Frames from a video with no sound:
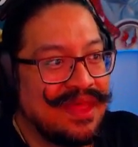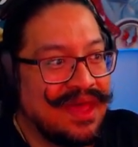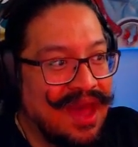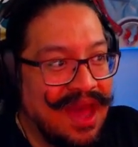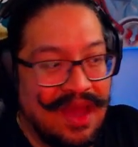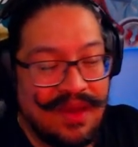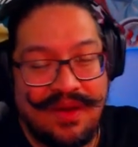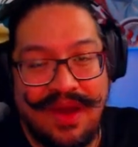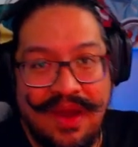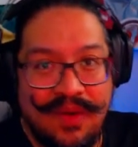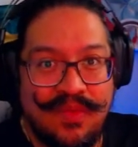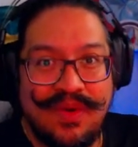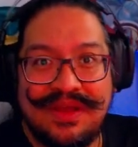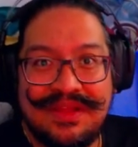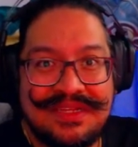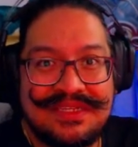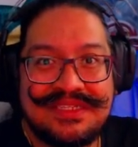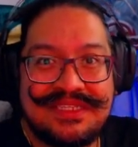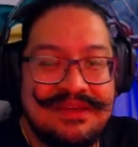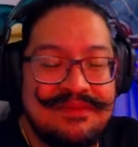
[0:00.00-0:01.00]
I, I
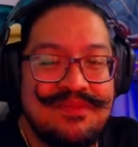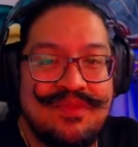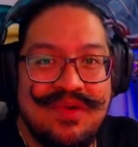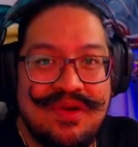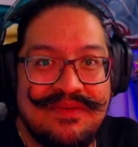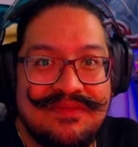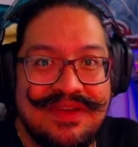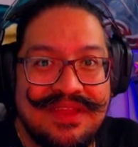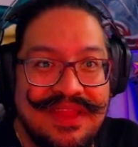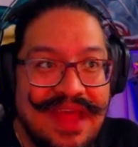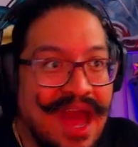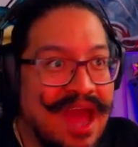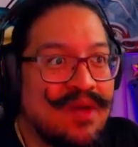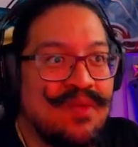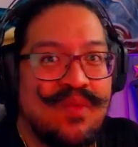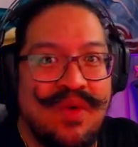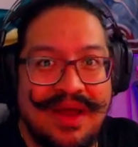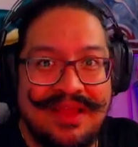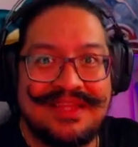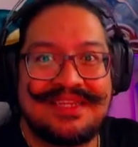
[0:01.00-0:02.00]
want to see more of it. I
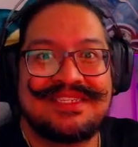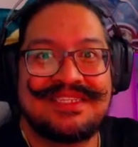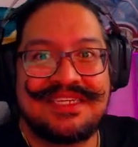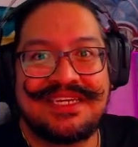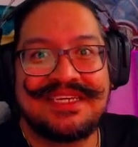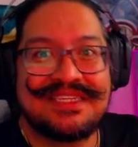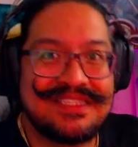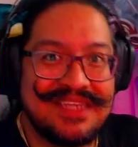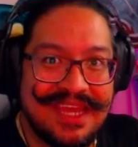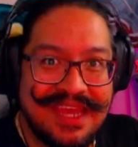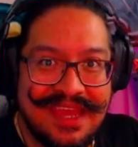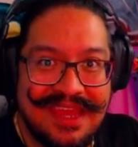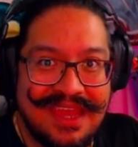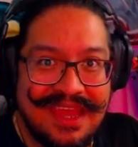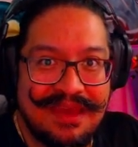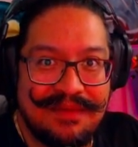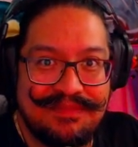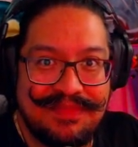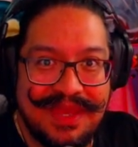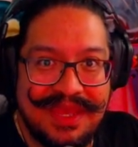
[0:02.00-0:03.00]
want to see a second
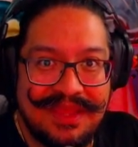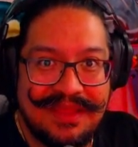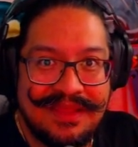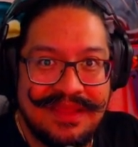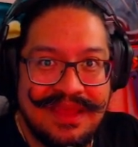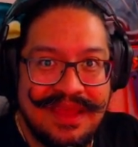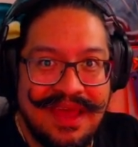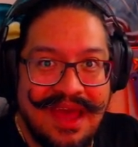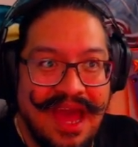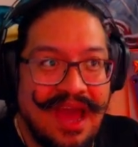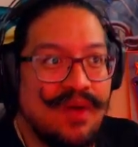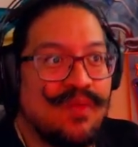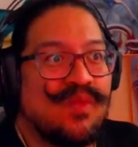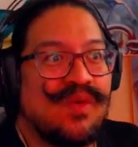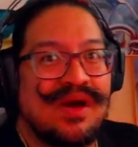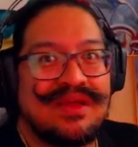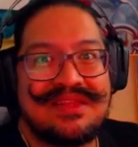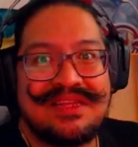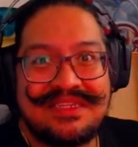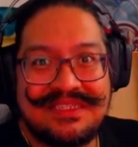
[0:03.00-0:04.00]
campaign. I
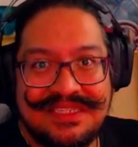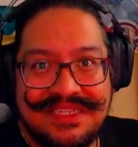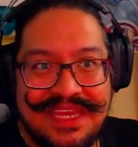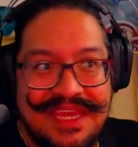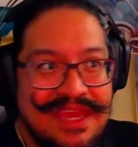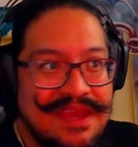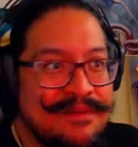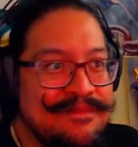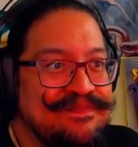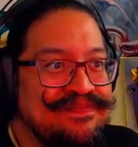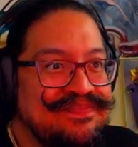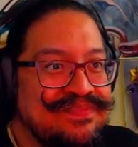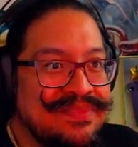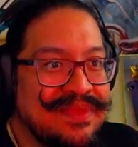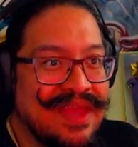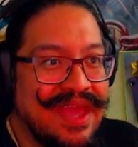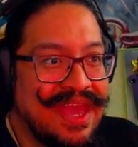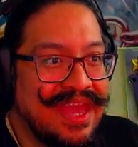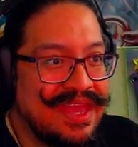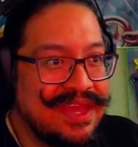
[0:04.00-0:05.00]
want to see
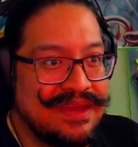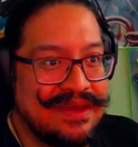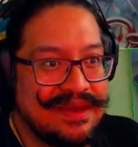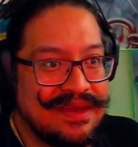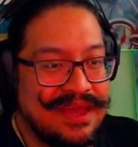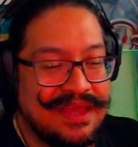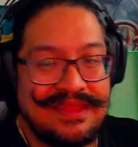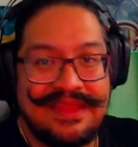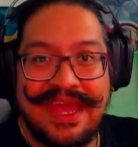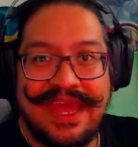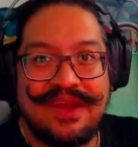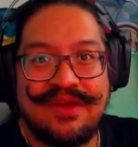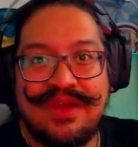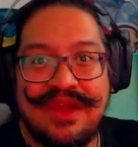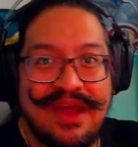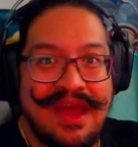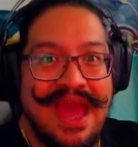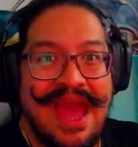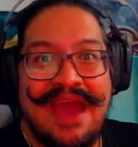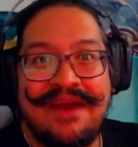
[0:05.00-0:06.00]
a an
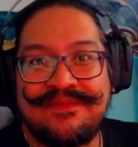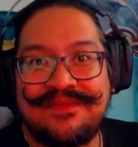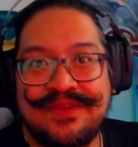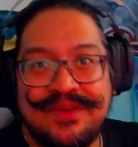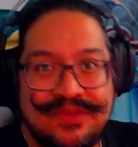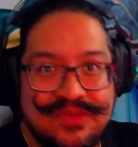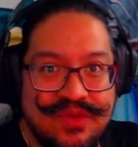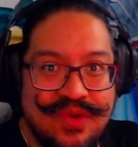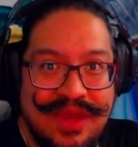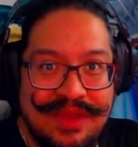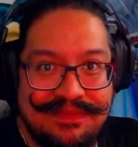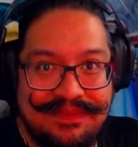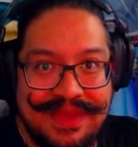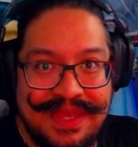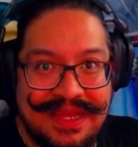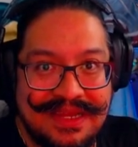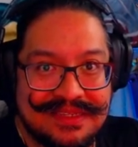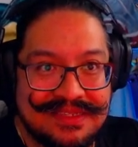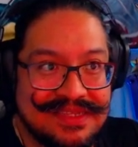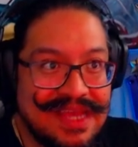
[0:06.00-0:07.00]
area after Twine
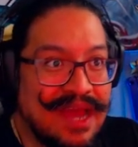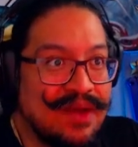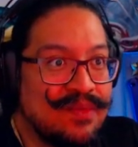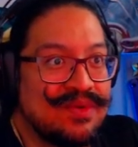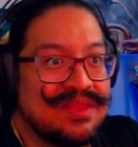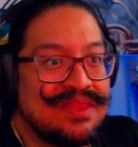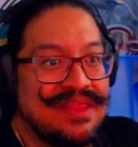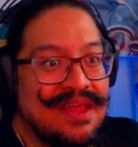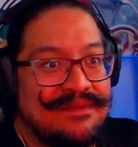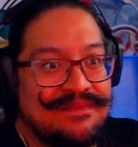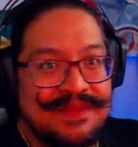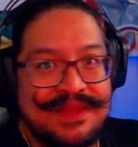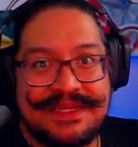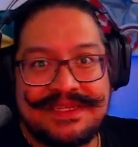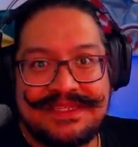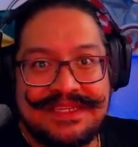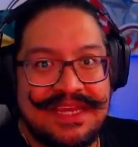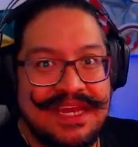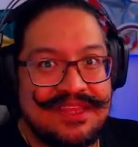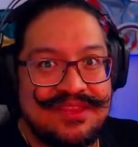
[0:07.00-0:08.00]
Peaks. I would love to
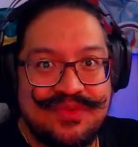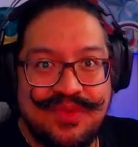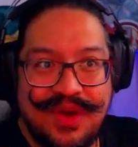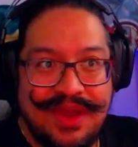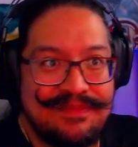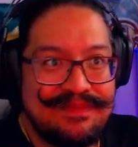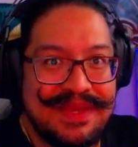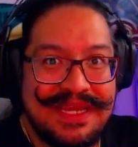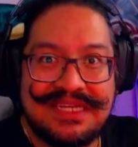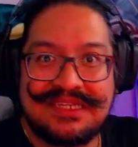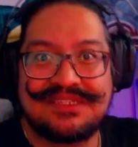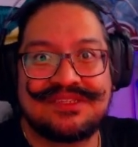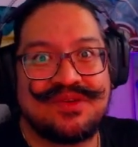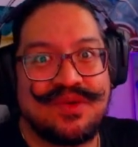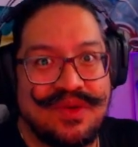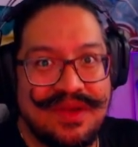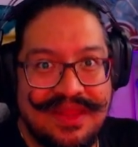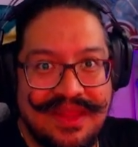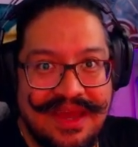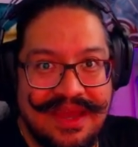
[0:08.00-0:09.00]
see a Twine Peaks
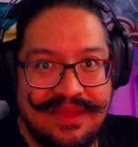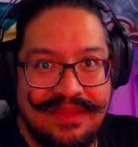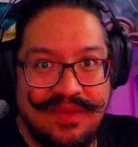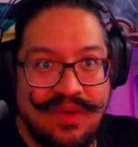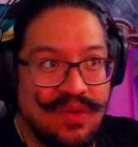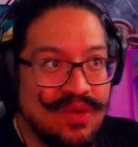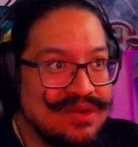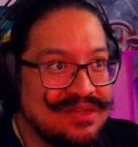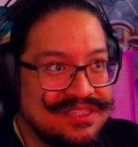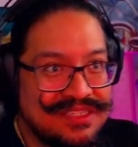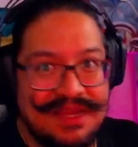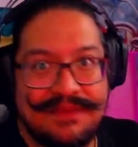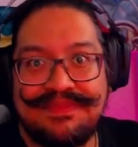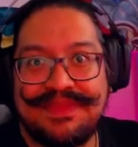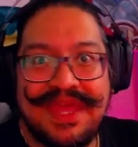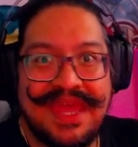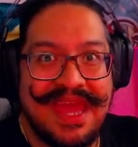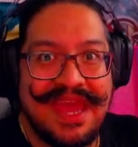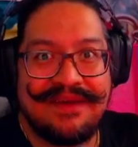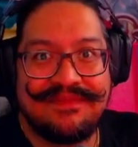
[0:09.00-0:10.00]
storyline or
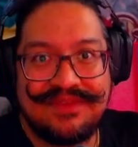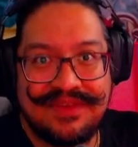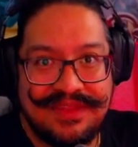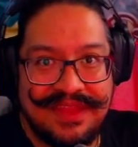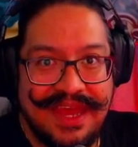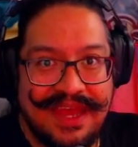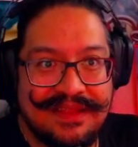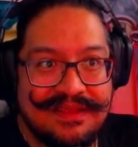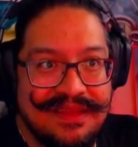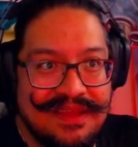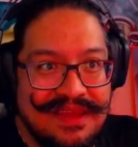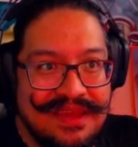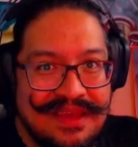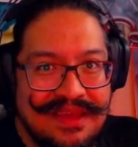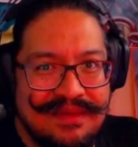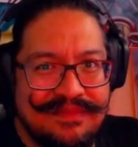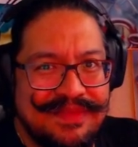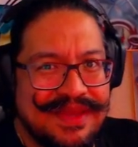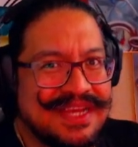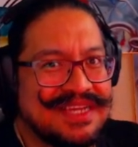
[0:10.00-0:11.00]
something after that,
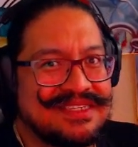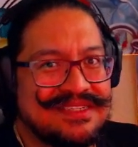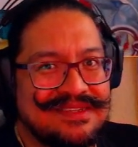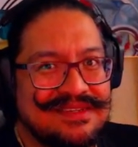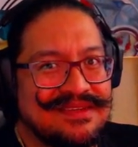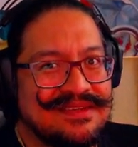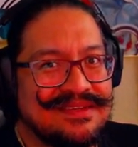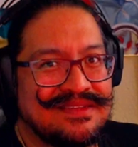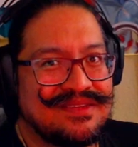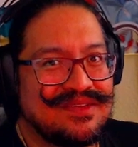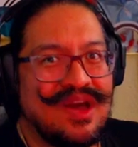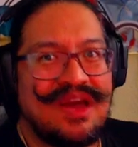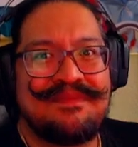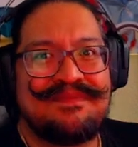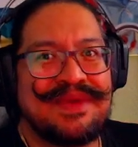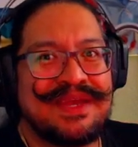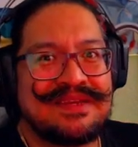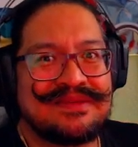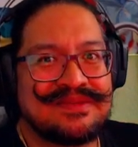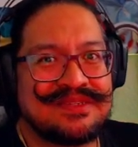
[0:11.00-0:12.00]
because Twine
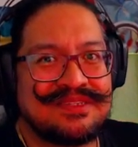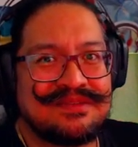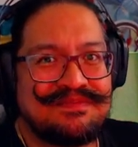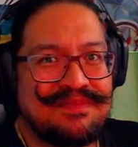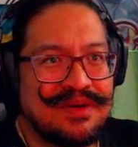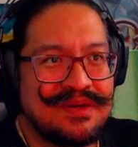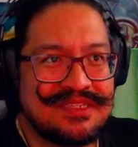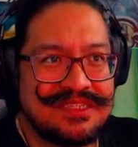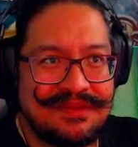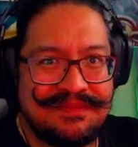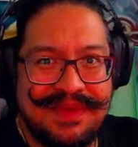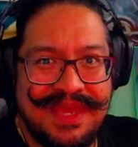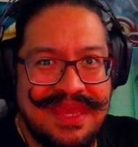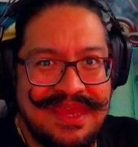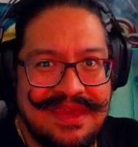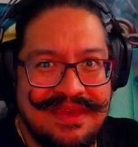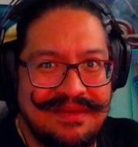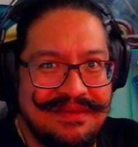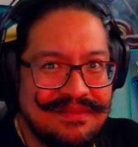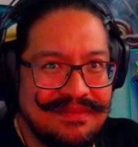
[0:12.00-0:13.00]
Peaks was supposed to
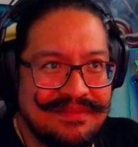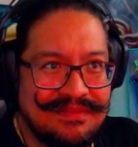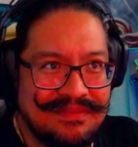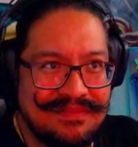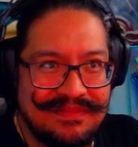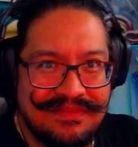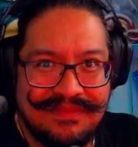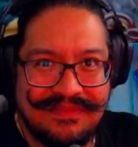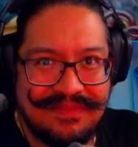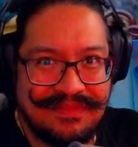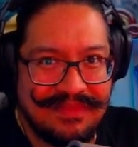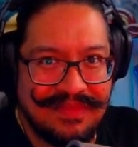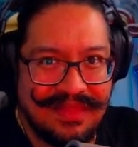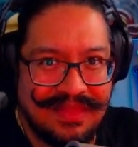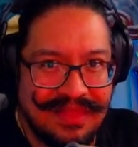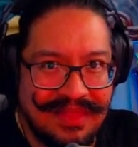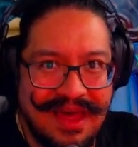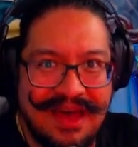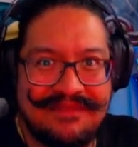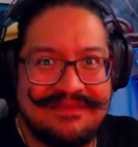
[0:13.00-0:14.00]
be
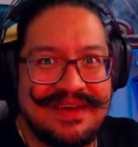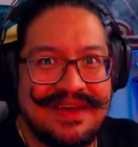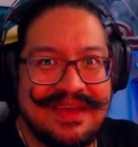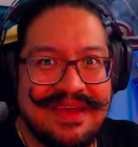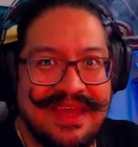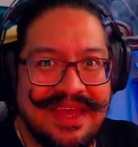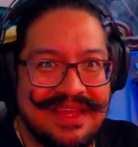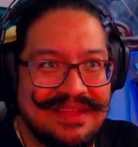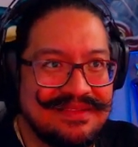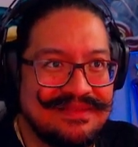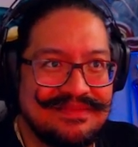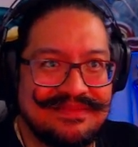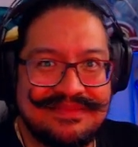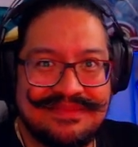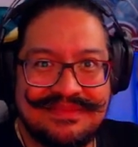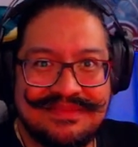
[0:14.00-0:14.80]
lava and